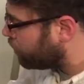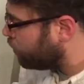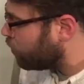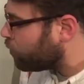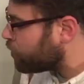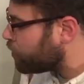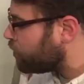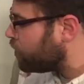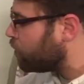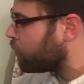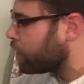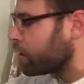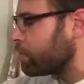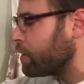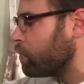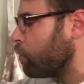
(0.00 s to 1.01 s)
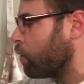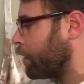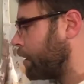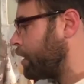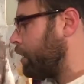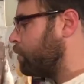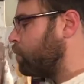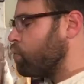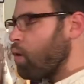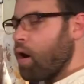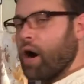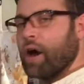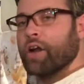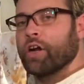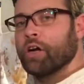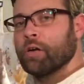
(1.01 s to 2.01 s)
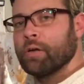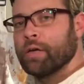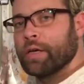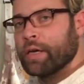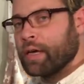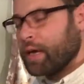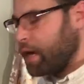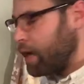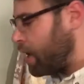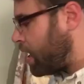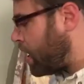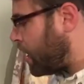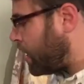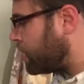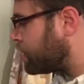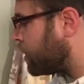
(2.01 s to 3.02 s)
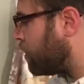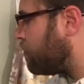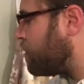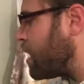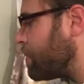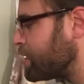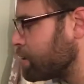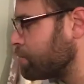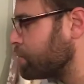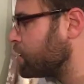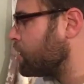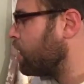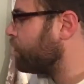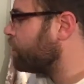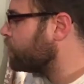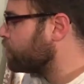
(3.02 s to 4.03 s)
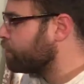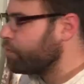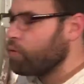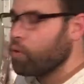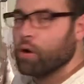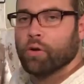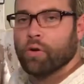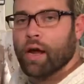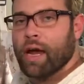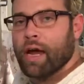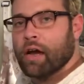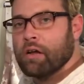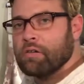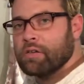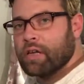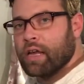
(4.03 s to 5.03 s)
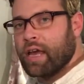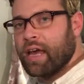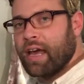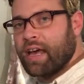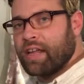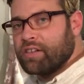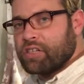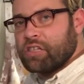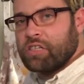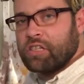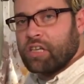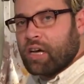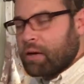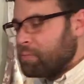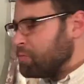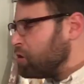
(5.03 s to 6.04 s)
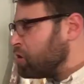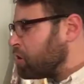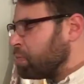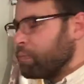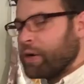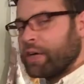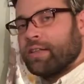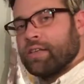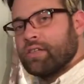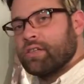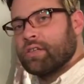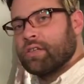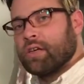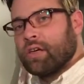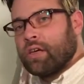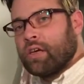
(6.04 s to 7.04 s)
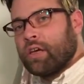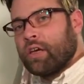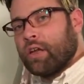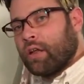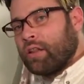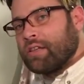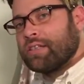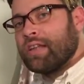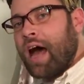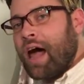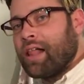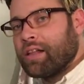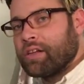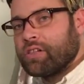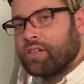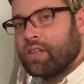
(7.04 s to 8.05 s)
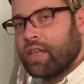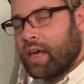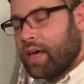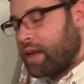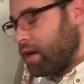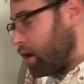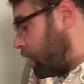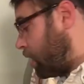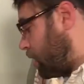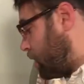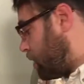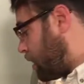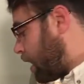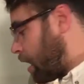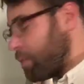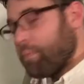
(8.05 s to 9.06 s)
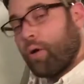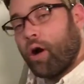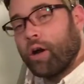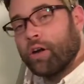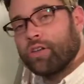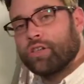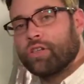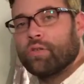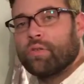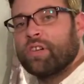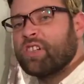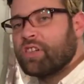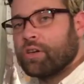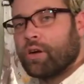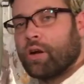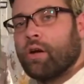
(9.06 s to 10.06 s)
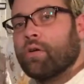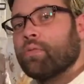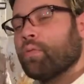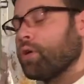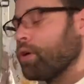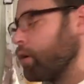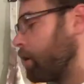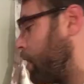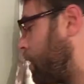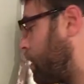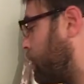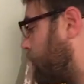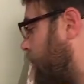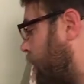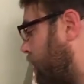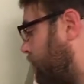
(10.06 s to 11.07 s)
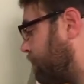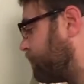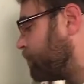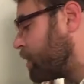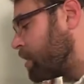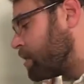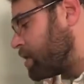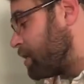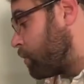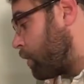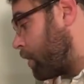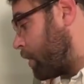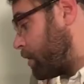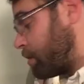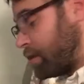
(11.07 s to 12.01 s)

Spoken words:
through it with you. We're going to be working on the water and maybe some stuff in the foreground, and just you can bring this this knowledge that I impart to you into your own work, and see where